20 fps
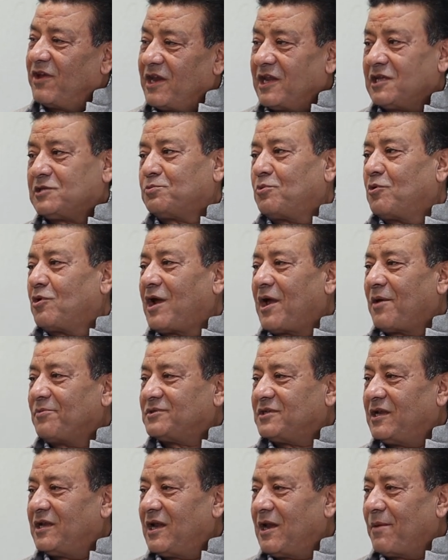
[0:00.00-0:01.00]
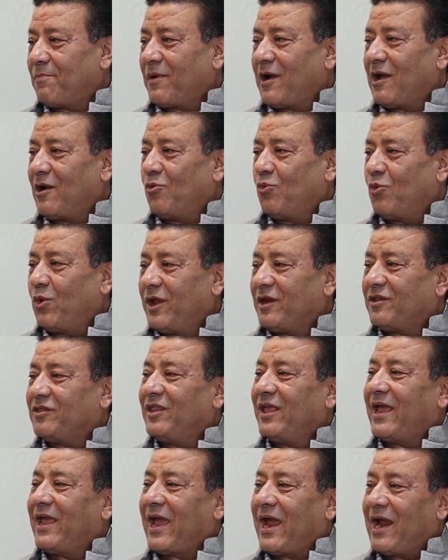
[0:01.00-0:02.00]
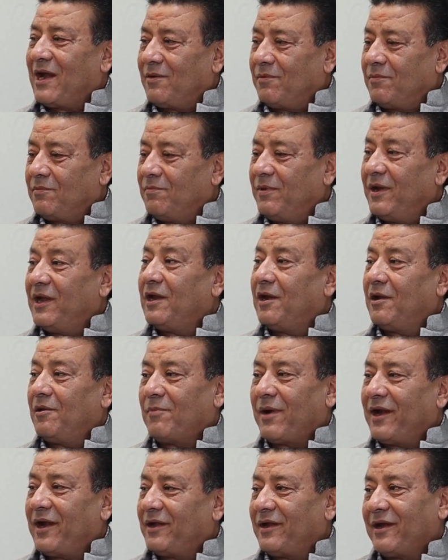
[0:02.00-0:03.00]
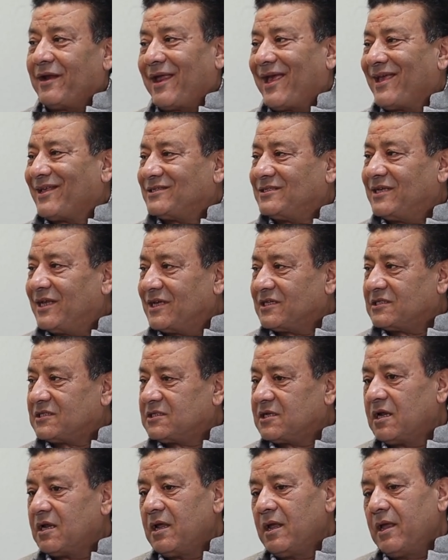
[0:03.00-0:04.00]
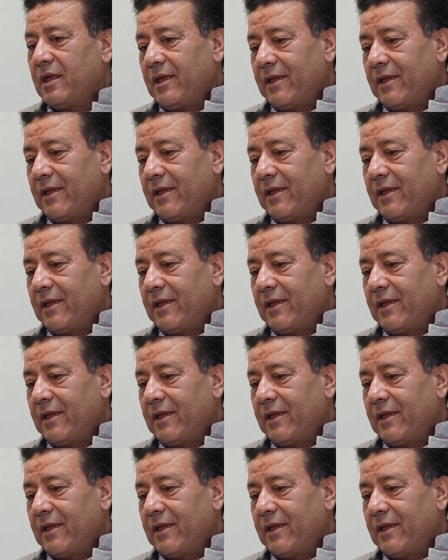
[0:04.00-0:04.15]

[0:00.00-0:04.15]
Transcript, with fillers: various programs in Nepal where they had been invited as guests.